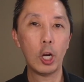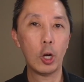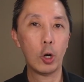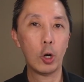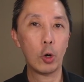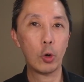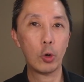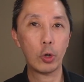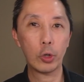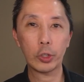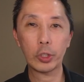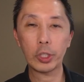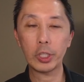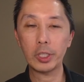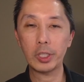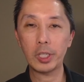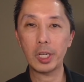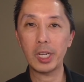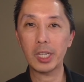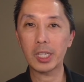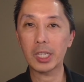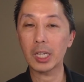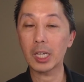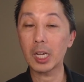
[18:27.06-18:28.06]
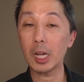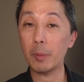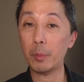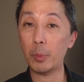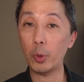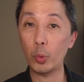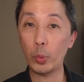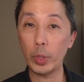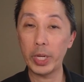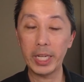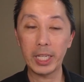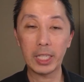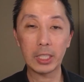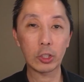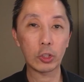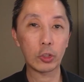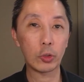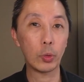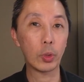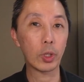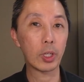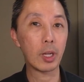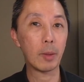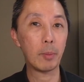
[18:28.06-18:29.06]
Or it could take a couple weeks to
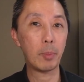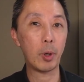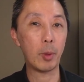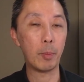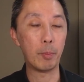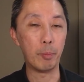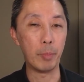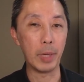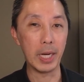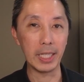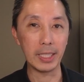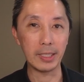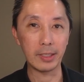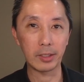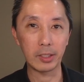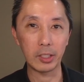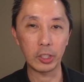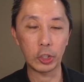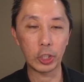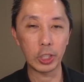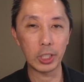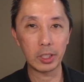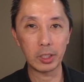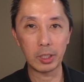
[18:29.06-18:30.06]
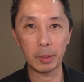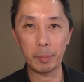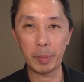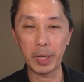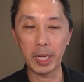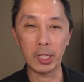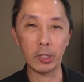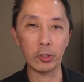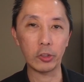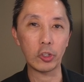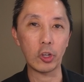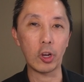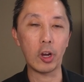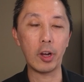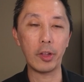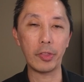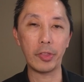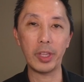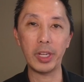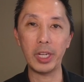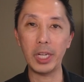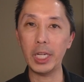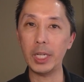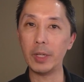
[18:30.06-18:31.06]
a couple months. It just depends on
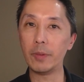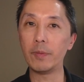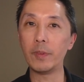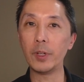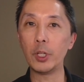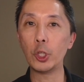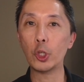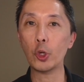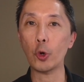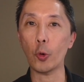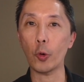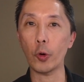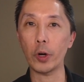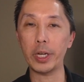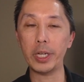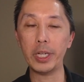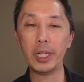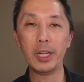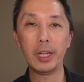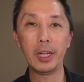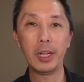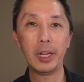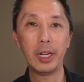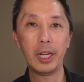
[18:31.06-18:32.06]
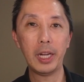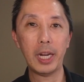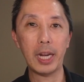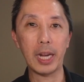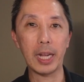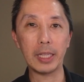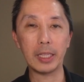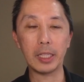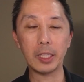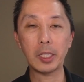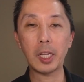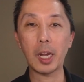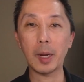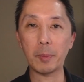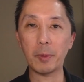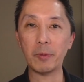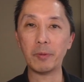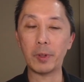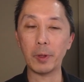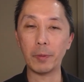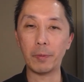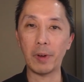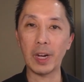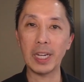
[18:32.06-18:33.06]
the inventory and the type of
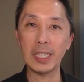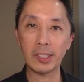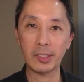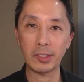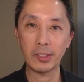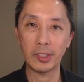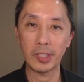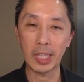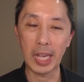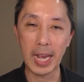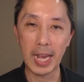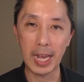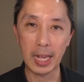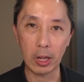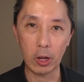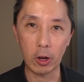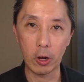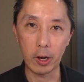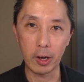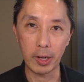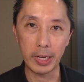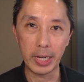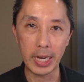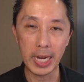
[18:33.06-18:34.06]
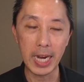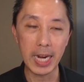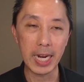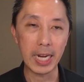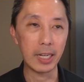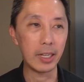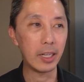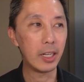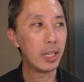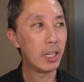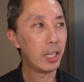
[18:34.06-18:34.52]
devices on hand.